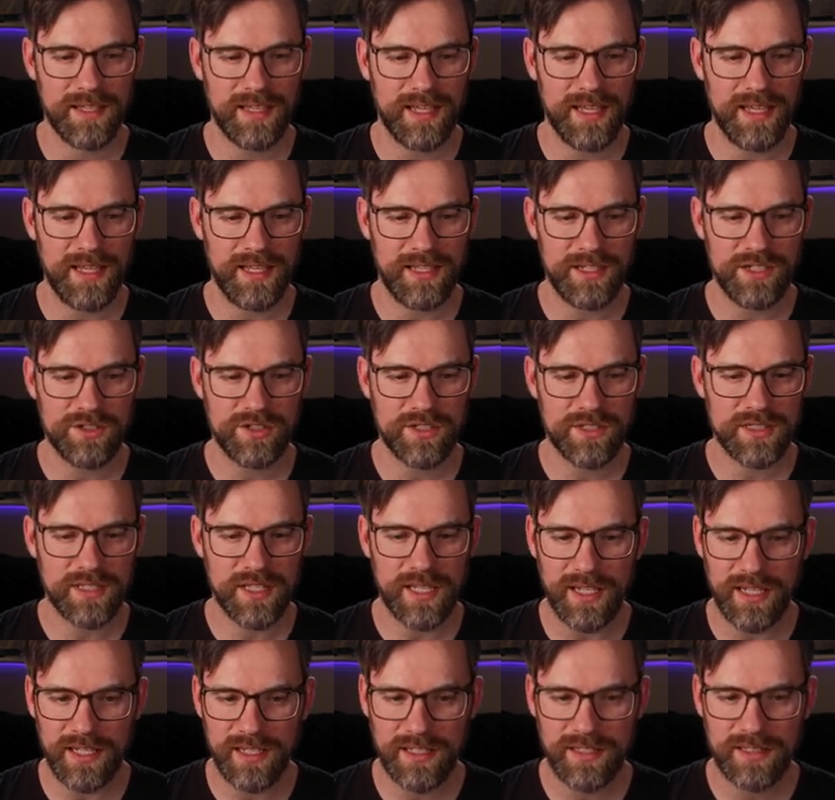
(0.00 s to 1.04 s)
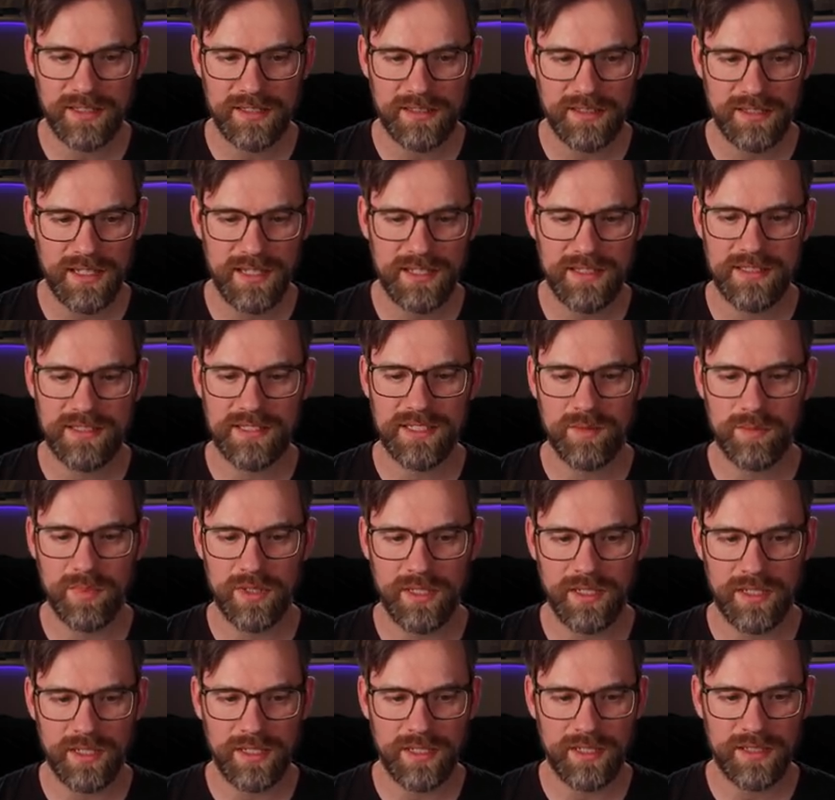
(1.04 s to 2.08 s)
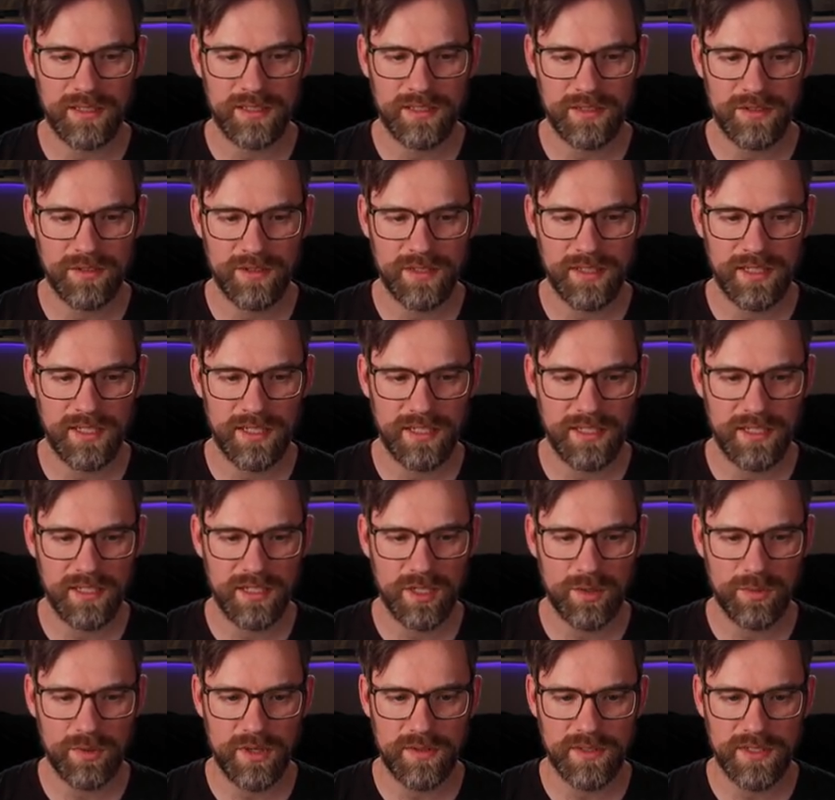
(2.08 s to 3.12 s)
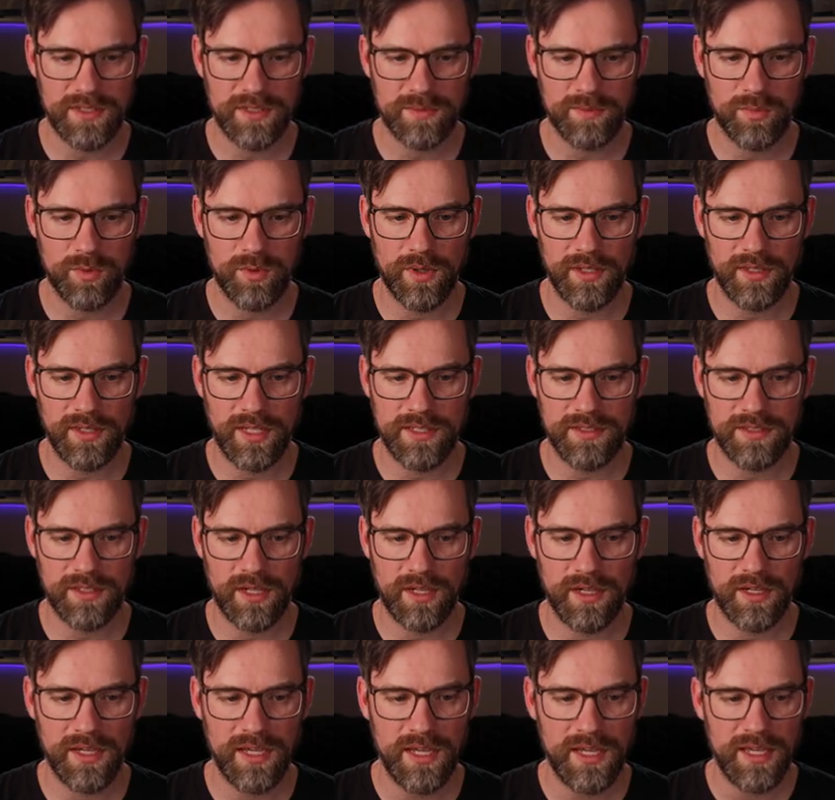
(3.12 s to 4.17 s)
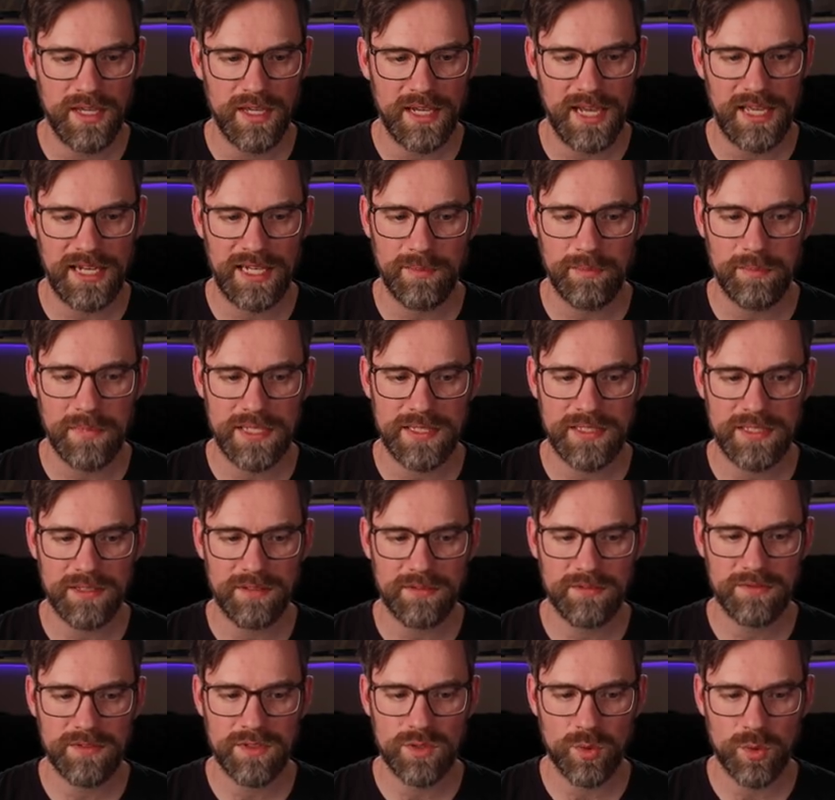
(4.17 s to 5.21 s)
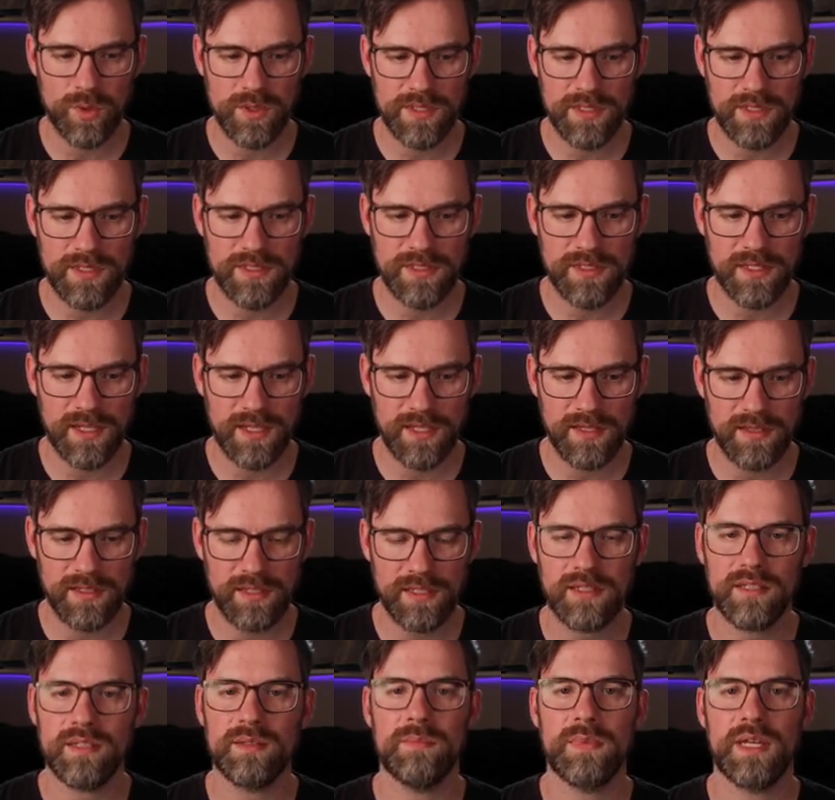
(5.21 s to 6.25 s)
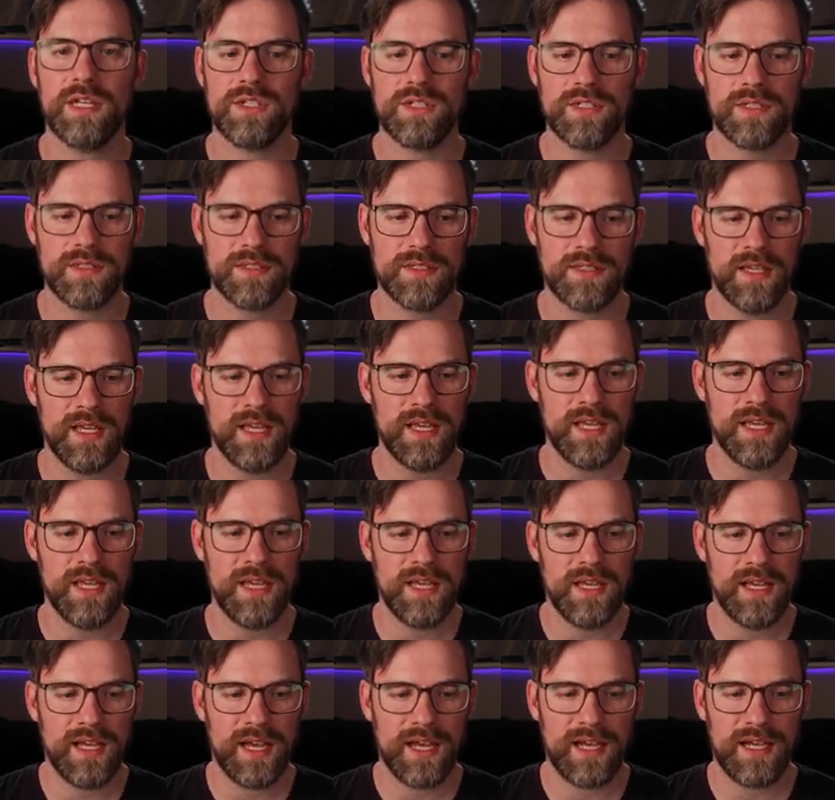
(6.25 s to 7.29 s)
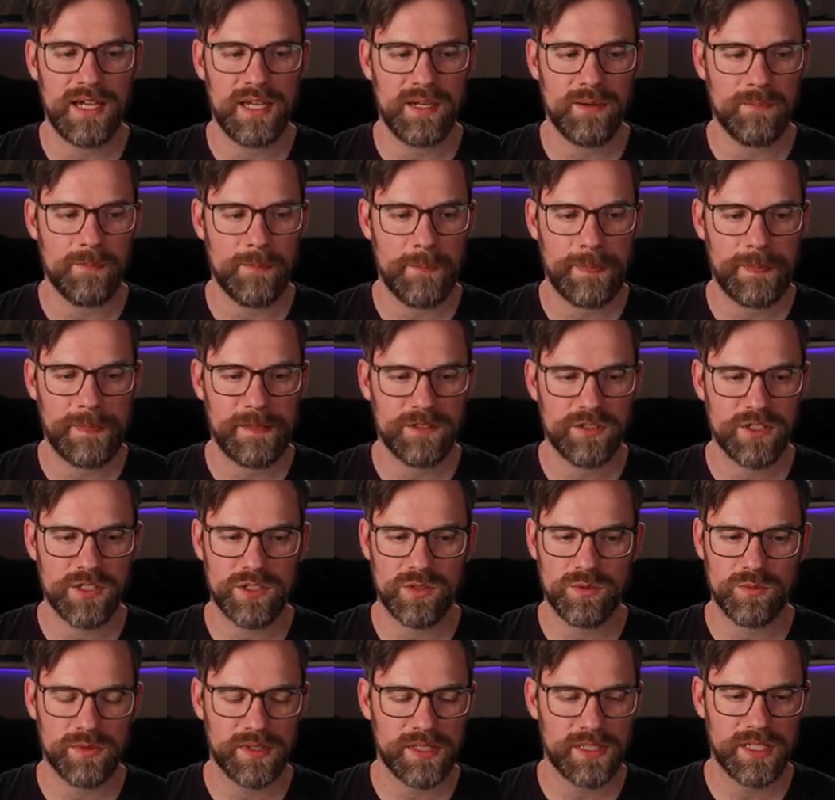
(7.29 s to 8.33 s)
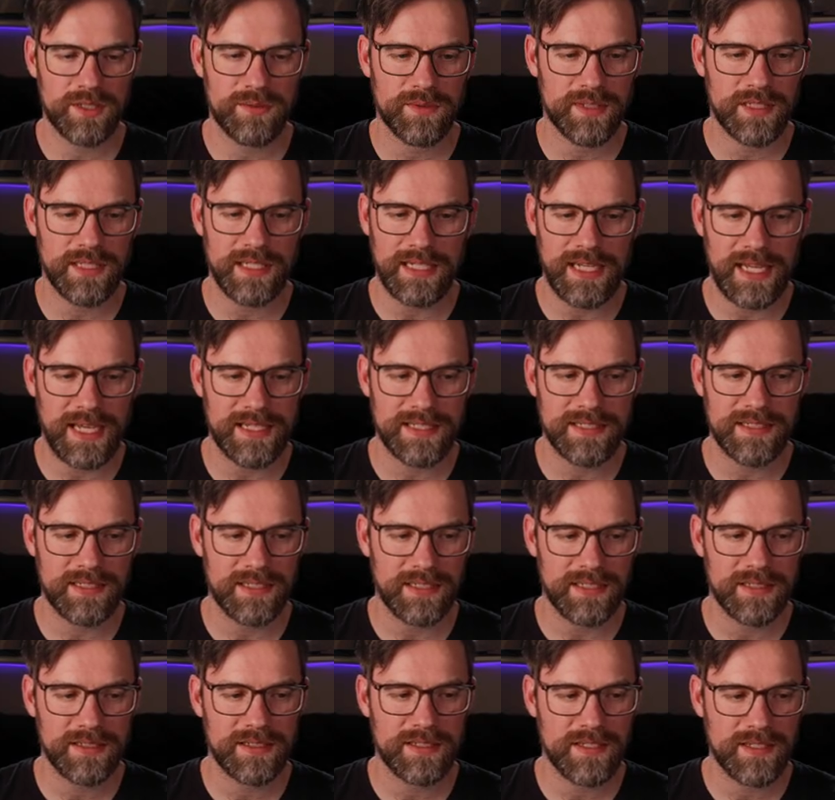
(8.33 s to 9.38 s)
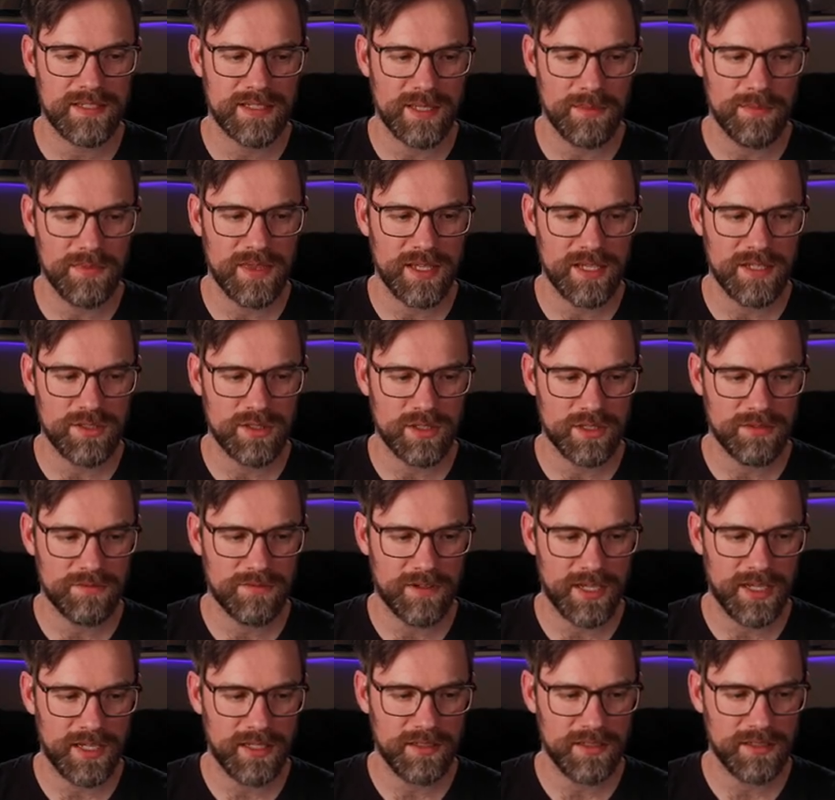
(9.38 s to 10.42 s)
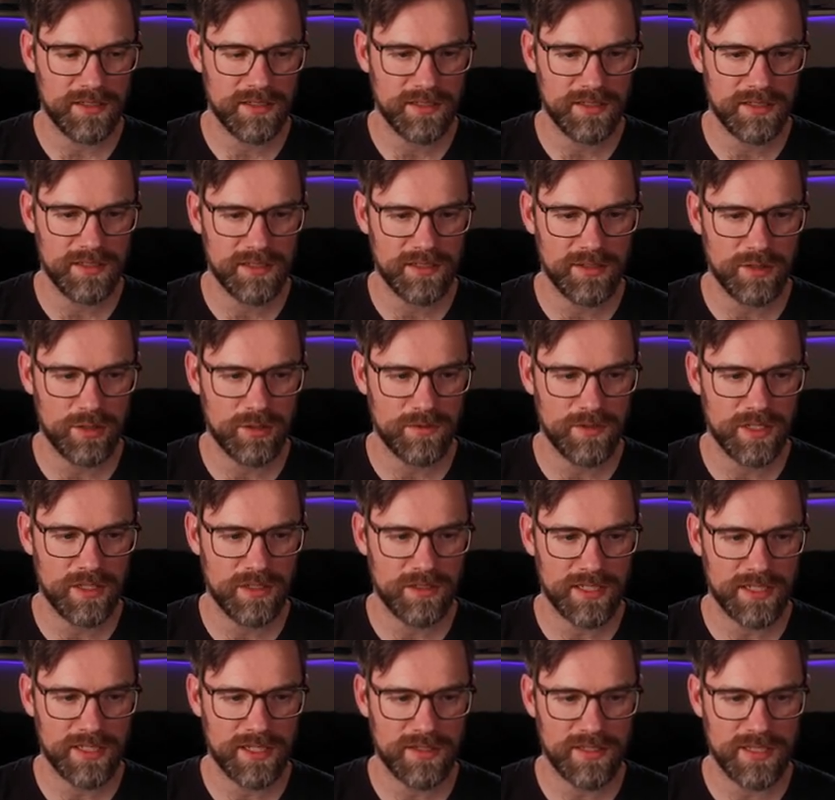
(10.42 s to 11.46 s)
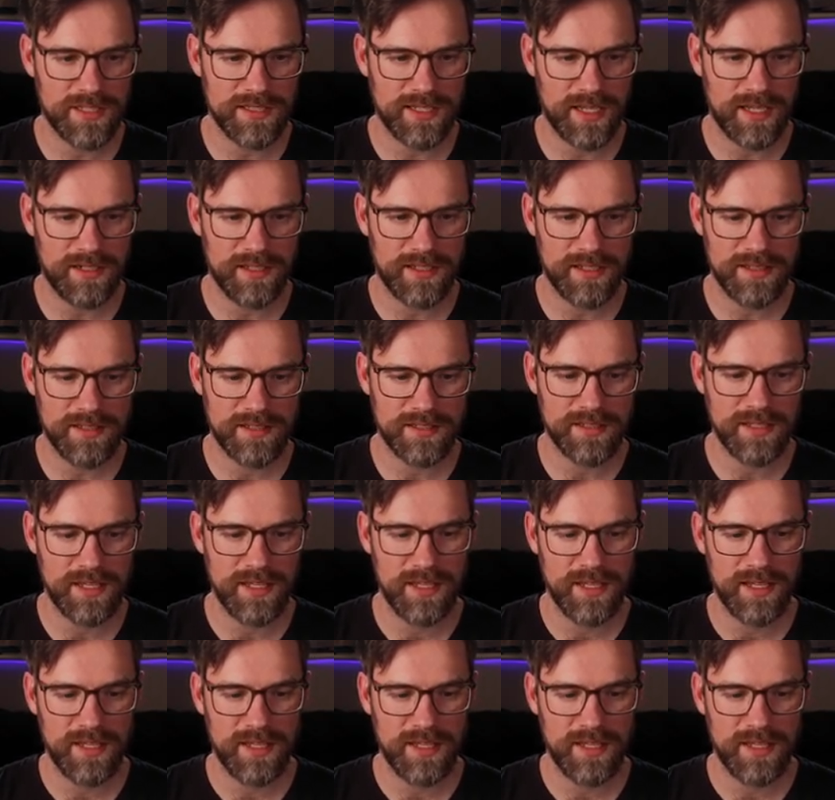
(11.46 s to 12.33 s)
and just like instability. Looking in here where all these point lights are and emissive sources on the meshes, just really, really nasty. Some things look fine over here, like on these satellites,